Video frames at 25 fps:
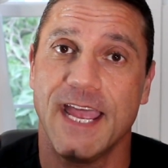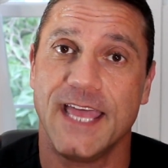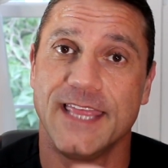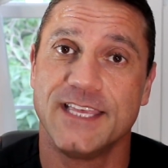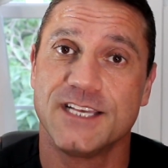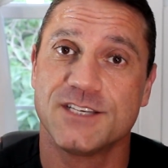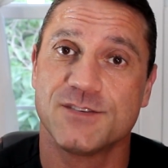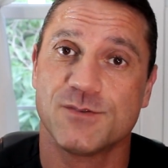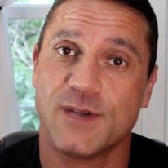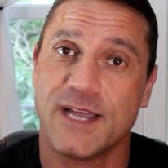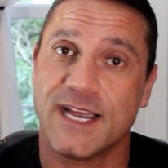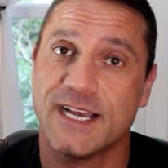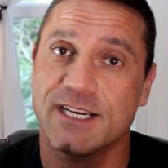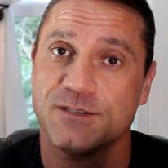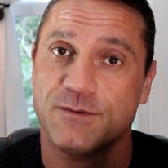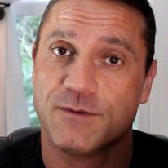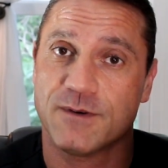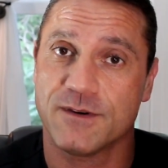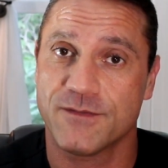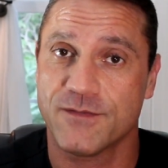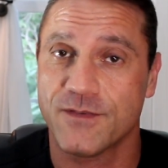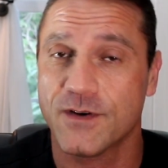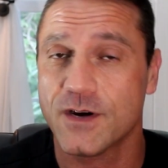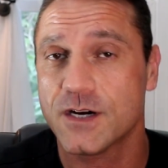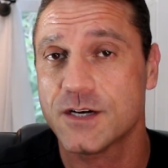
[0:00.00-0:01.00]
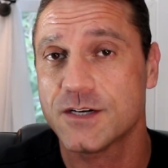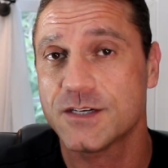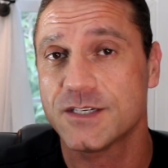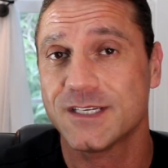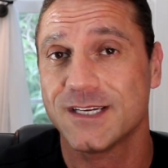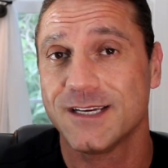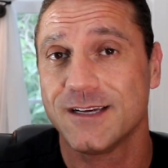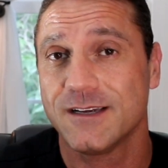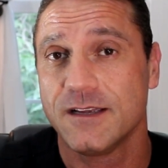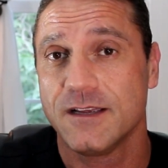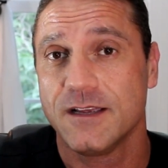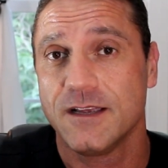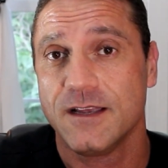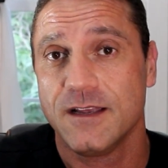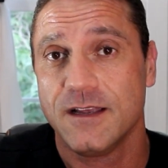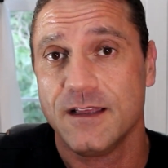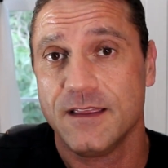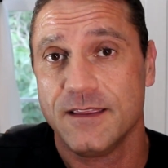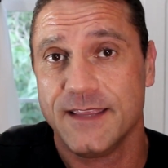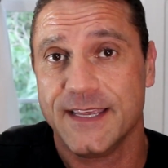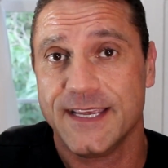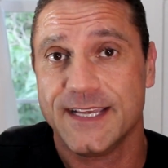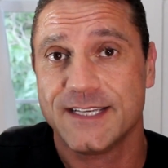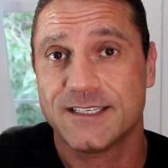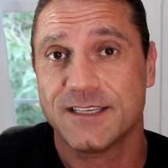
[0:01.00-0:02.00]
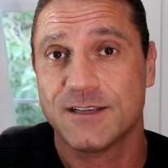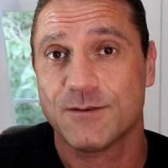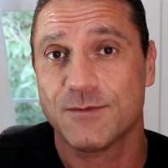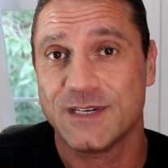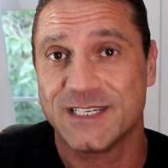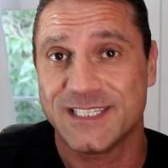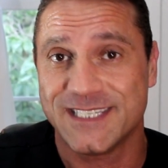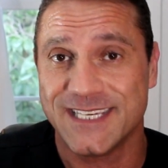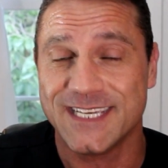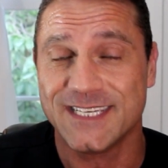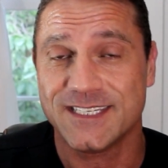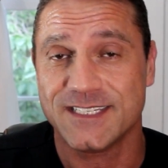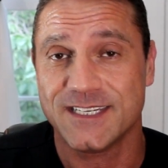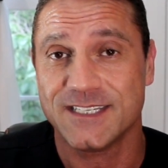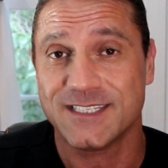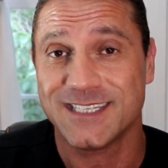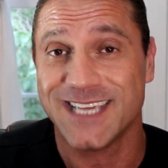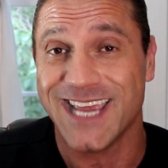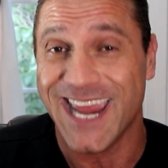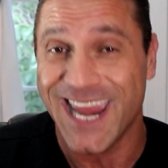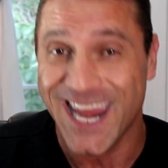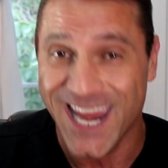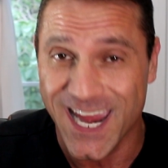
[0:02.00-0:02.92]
and this will actually reverse the insulin resistance